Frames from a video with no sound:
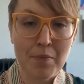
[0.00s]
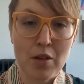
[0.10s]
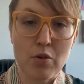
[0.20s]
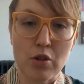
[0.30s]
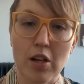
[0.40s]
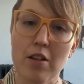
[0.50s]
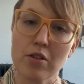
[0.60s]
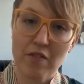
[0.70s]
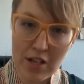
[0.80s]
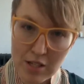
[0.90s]
Usually there's
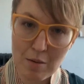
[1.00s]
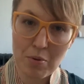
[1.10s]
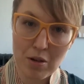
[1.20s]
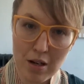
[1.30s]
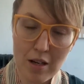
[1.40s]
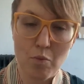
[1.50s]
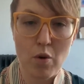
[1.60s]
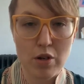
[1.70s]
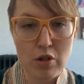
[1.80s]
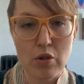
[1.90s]
a vesting period,
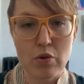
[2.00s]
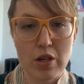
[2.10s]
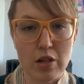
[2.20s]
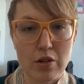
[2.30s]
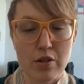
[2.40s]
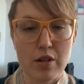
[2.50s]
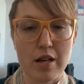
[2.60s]
1 to 2 years.